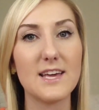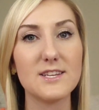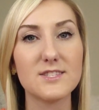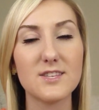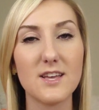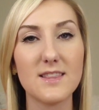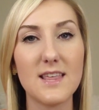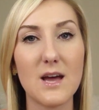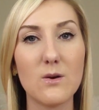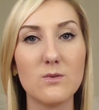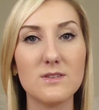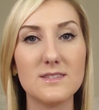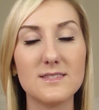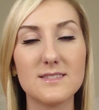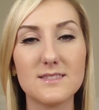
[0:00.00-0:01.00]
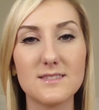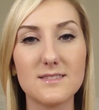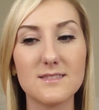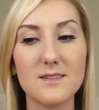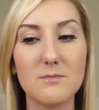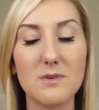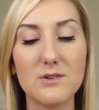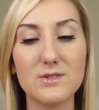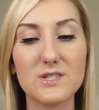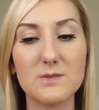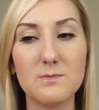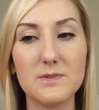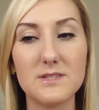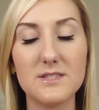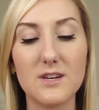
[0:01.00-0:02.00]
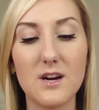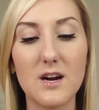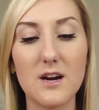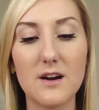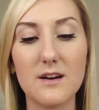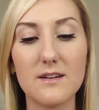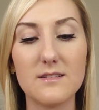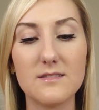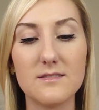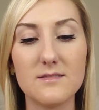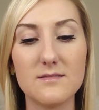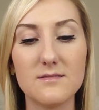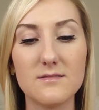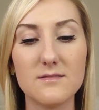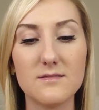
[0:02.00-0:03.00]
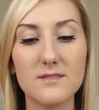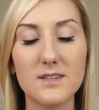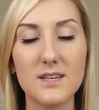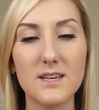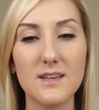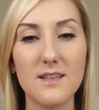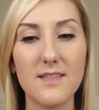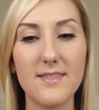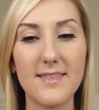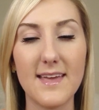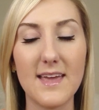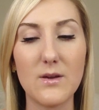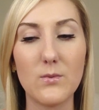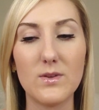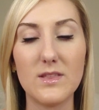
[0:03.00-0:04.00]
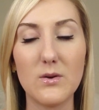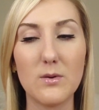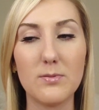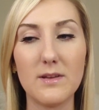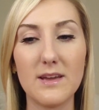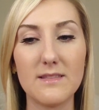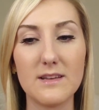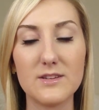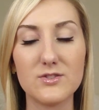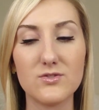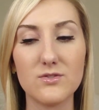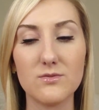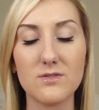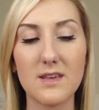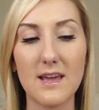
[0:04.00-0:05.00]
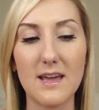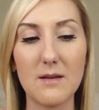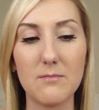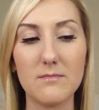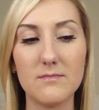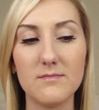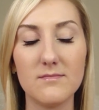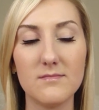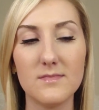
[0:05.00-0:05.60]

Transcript: I just thought that was the most bizarre thing when they were playing that truth game.